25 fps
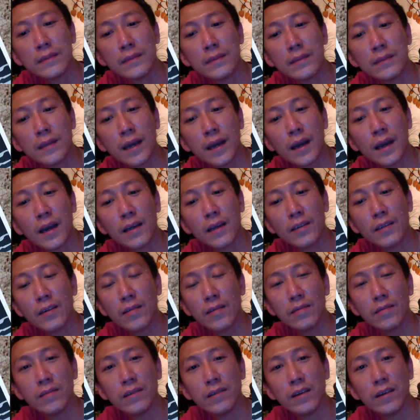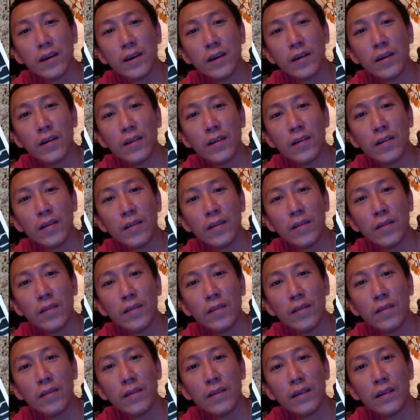I don't know.
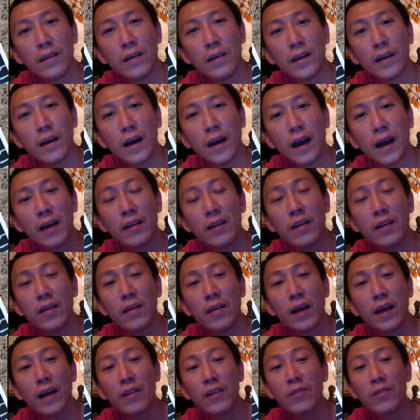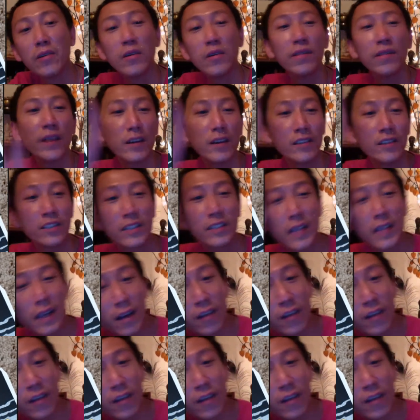I don't know if I should say it